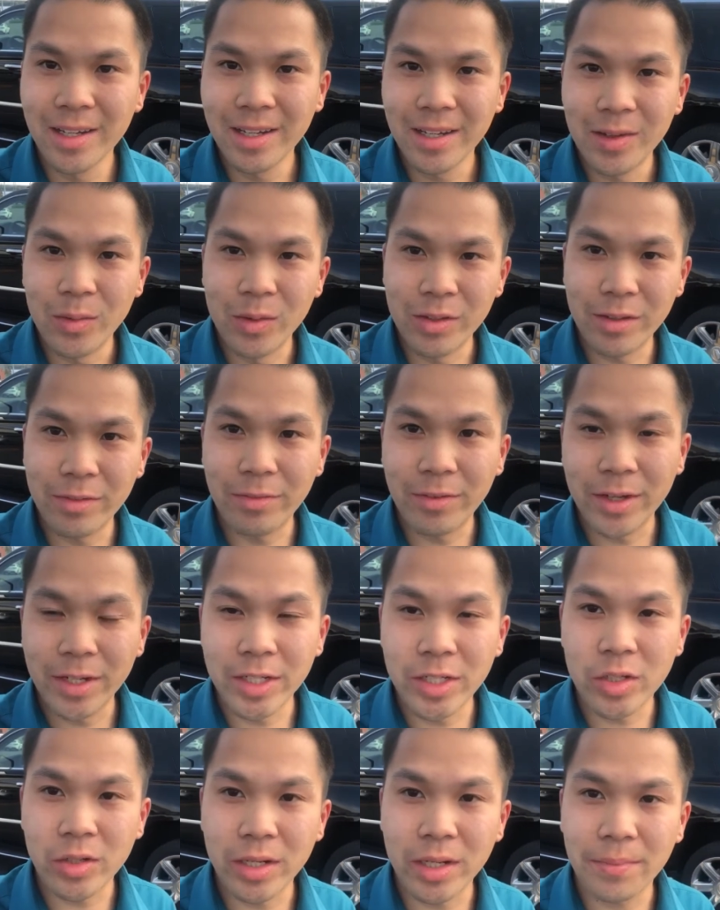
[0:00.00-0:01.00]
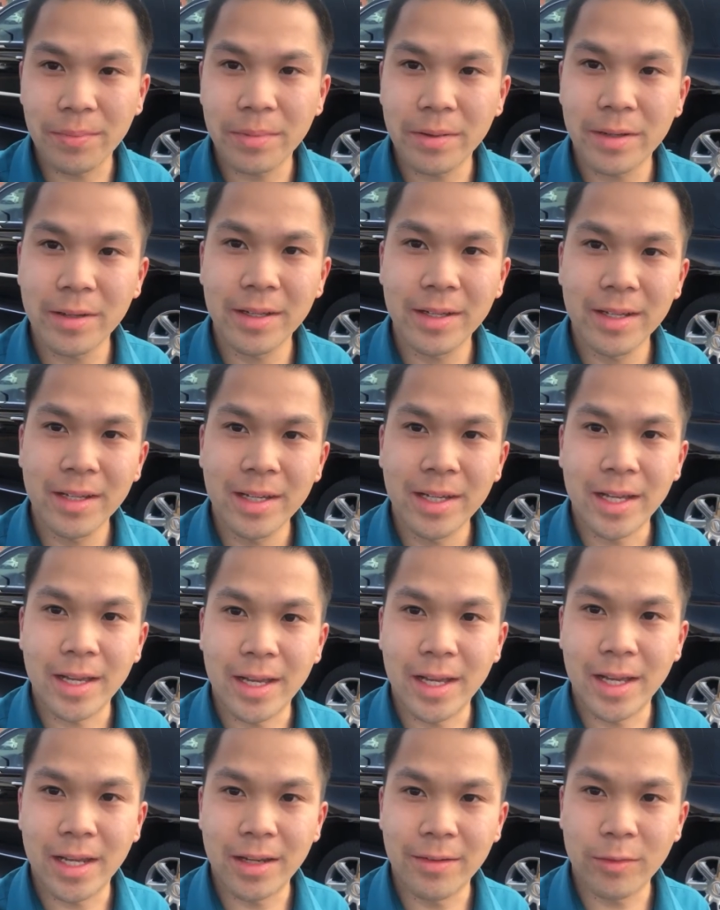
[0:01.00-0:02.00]
it was a fun trip,
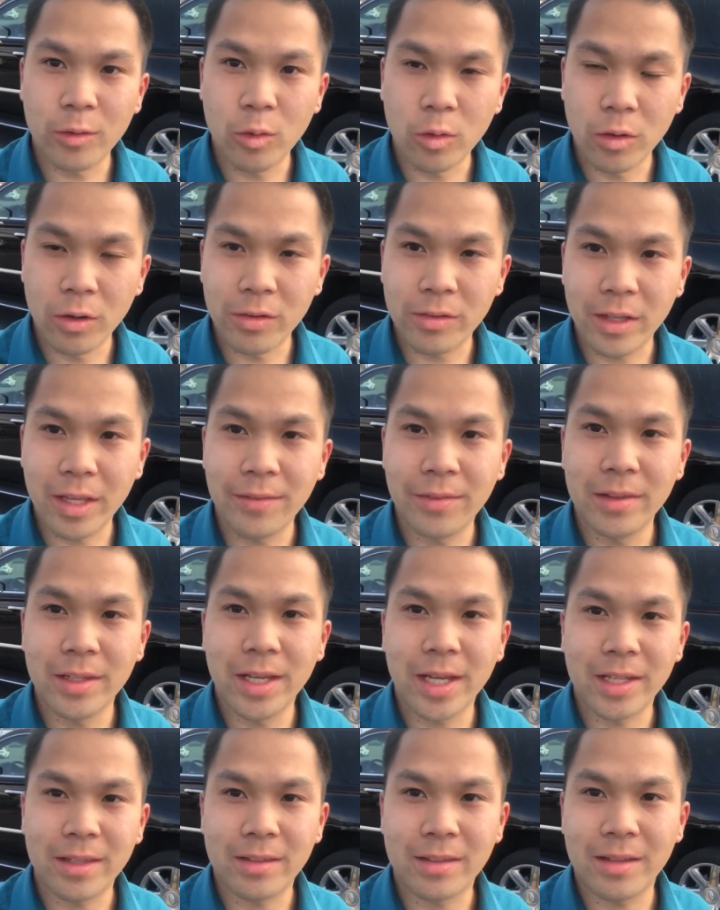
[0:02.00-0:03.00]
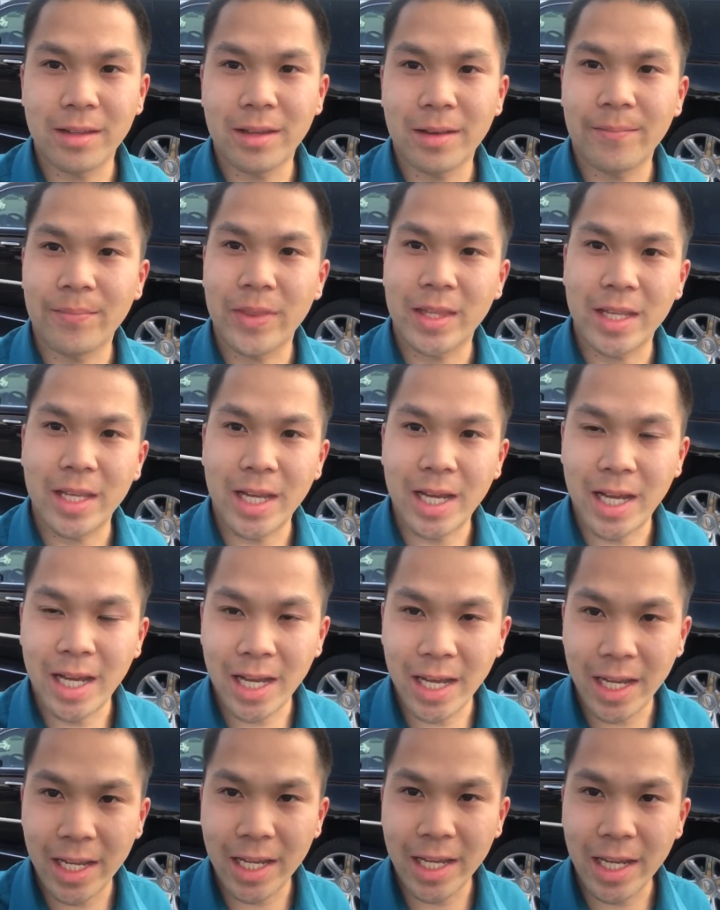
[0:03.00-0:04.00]
and of course, given that
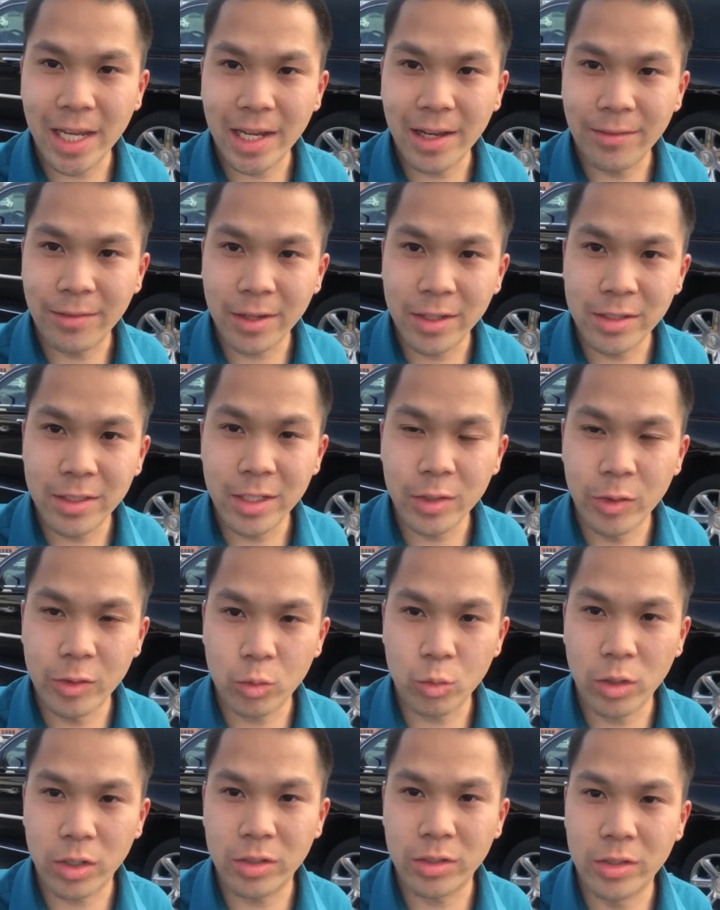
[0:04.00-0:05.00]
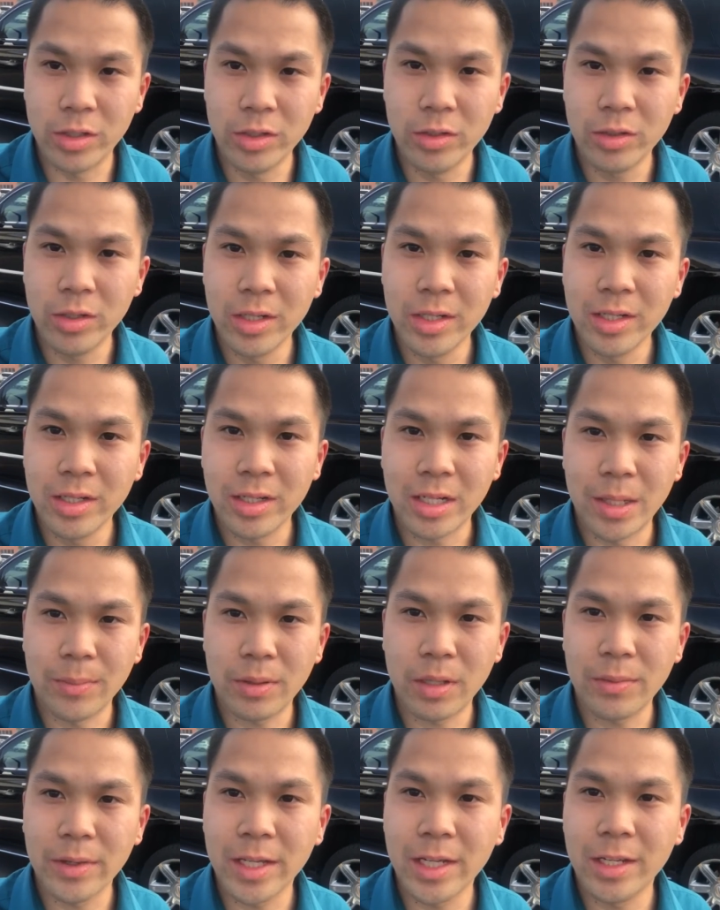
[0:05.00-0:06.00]
I have continuous work to do, I'm
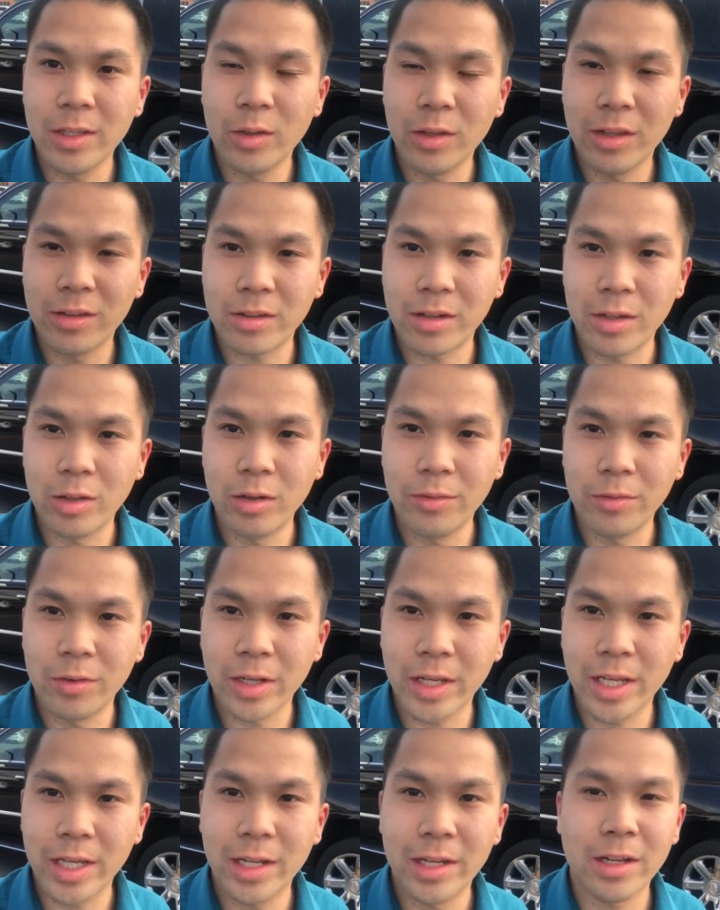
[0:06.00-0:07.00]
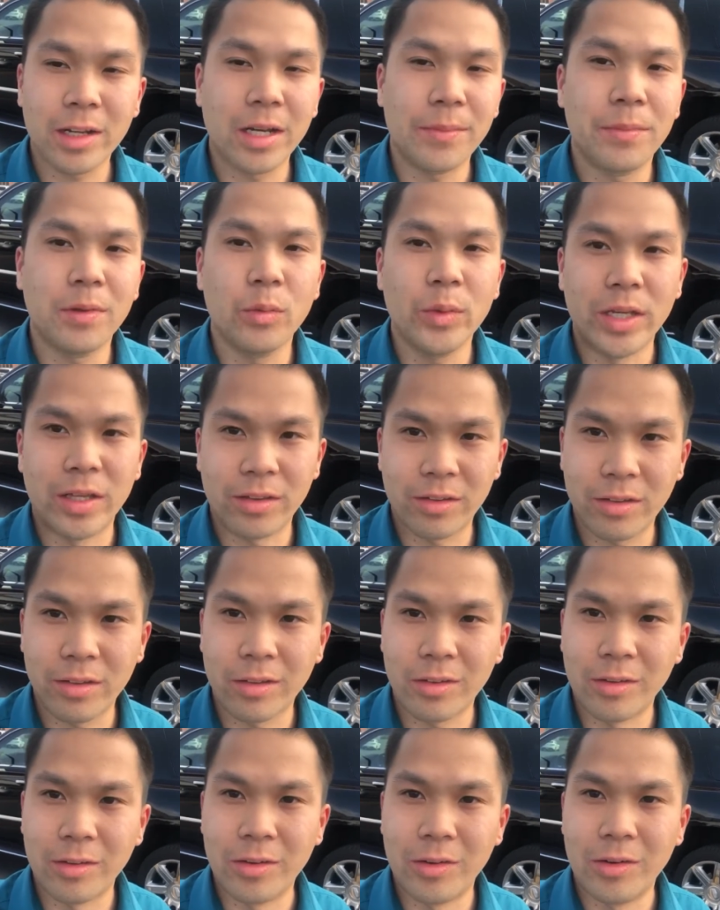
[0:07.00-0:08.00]
probably going to do this all over again in a couple weeks.
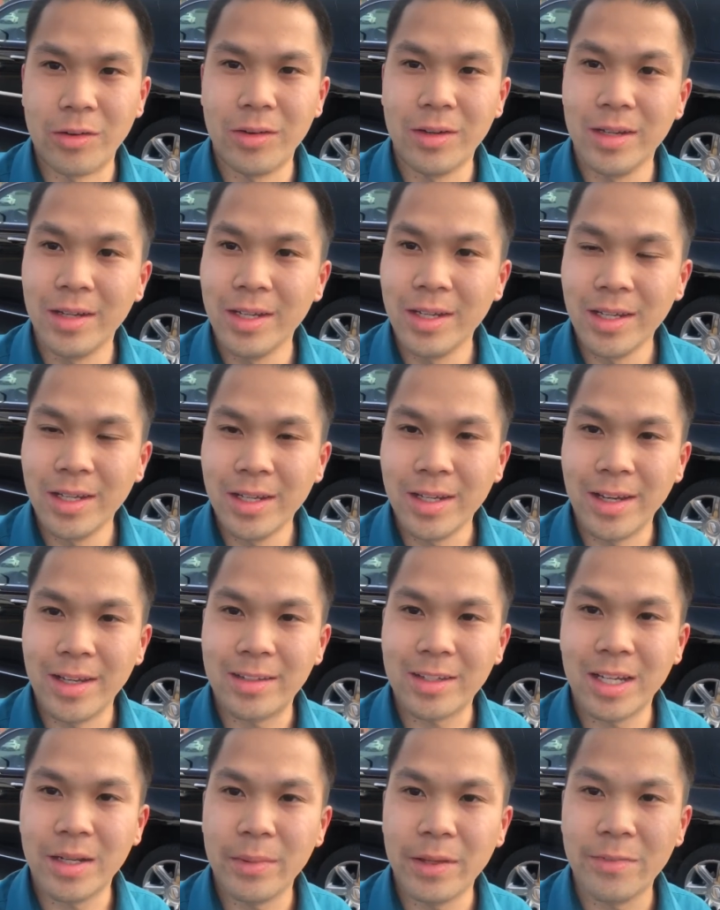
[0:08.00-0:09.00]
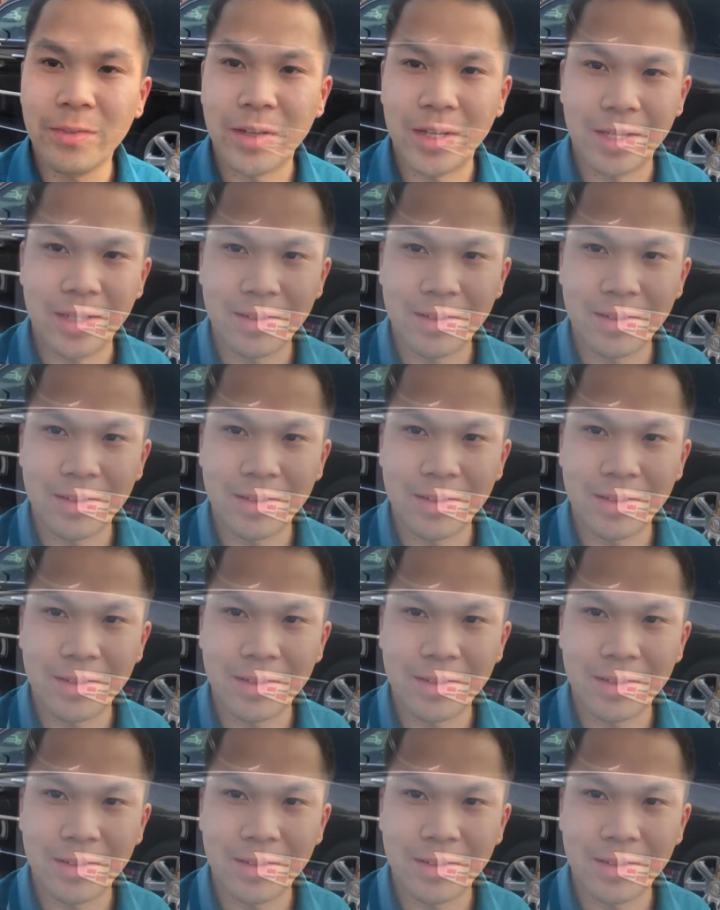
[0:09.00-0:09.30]
So it's going to be fun. It's